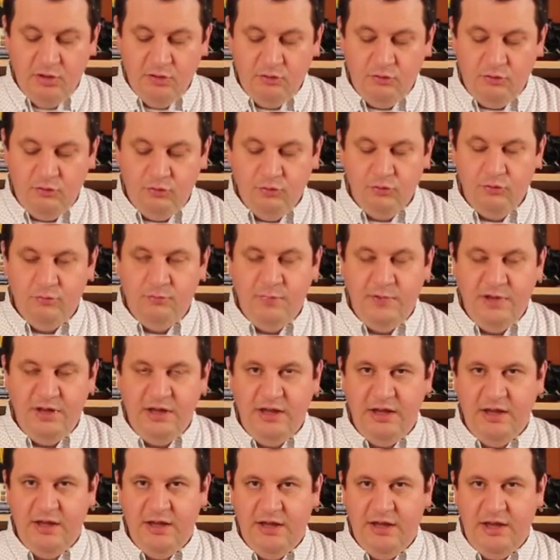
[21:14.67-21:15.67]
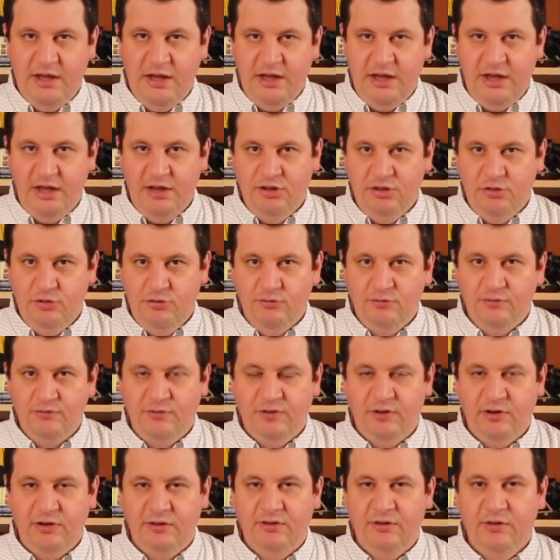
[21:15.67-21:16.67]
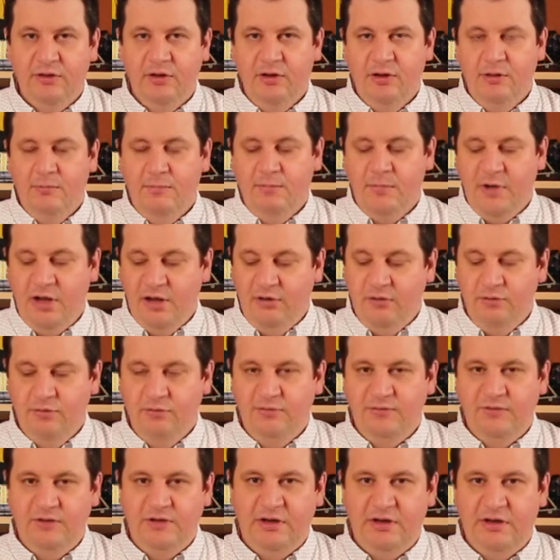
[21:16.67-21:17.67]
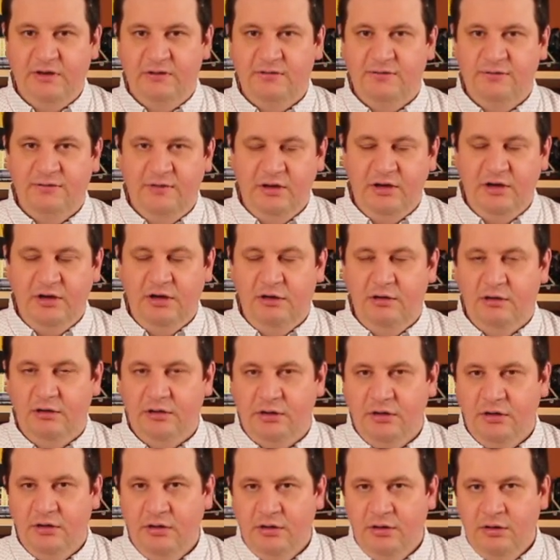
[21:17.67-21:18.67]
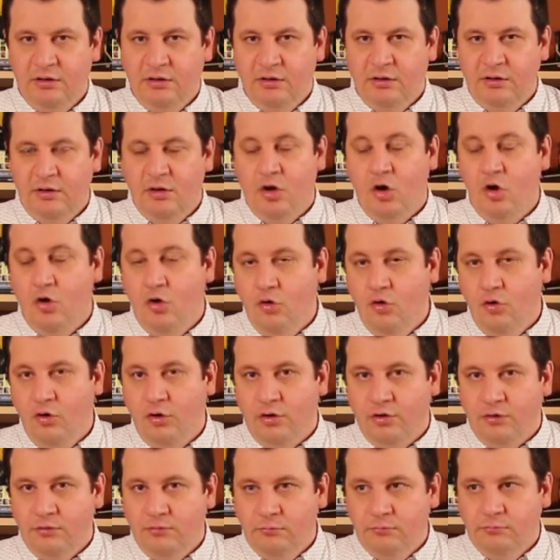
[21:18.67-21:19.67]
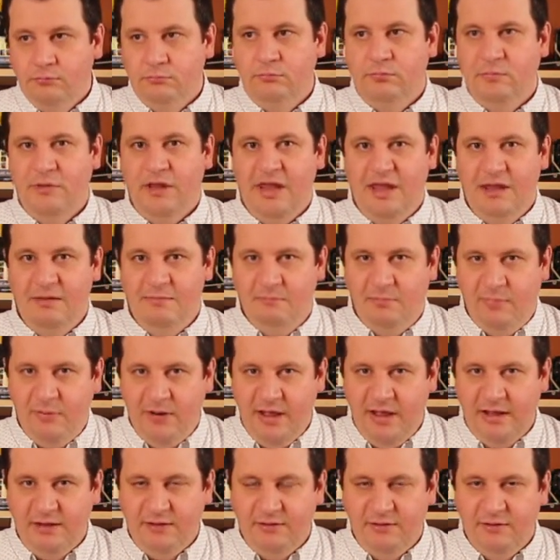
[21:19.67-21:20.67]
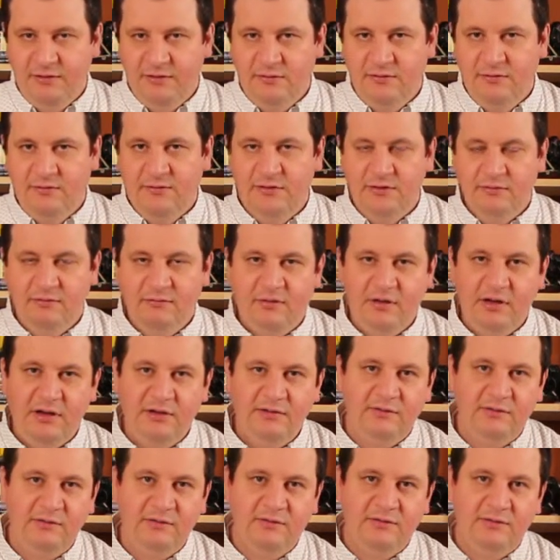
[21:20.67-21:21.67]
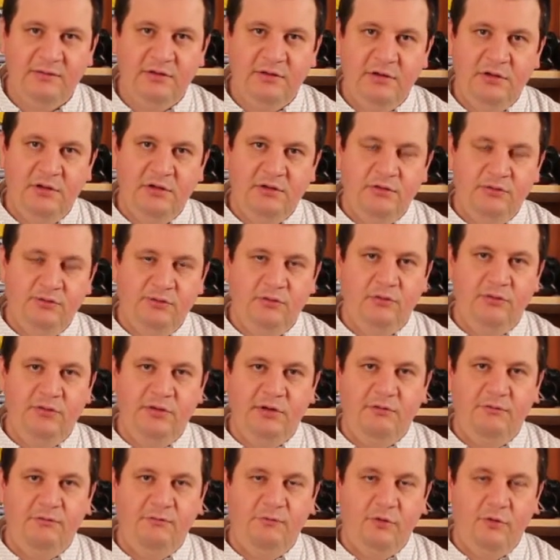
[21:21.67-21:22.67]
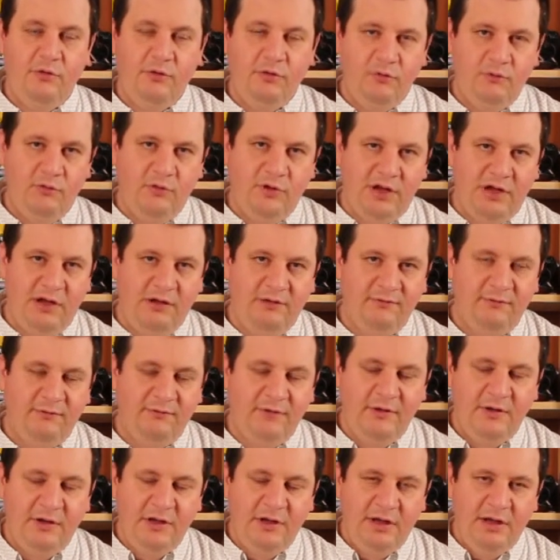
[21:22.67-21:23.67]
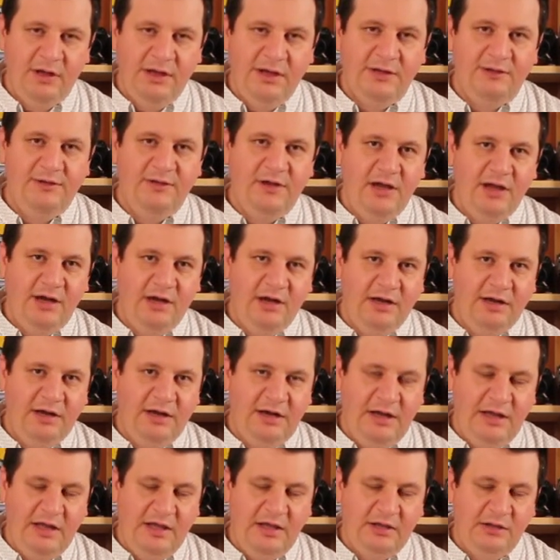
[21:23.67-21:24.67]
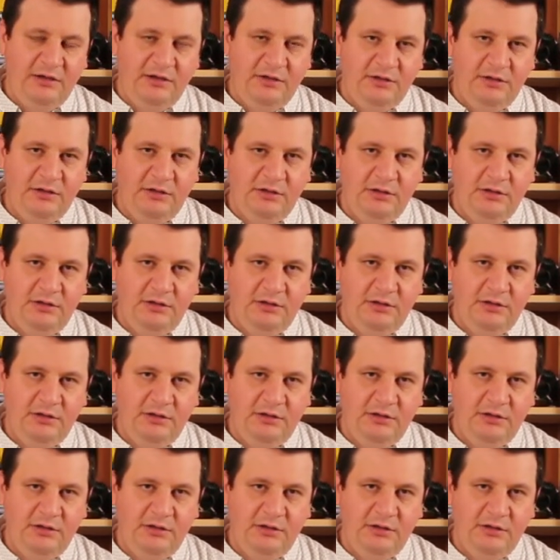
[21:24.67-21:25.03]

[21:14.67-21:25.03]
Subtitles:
could be induced by using exterior or implanted devices, so therefore you have a direct link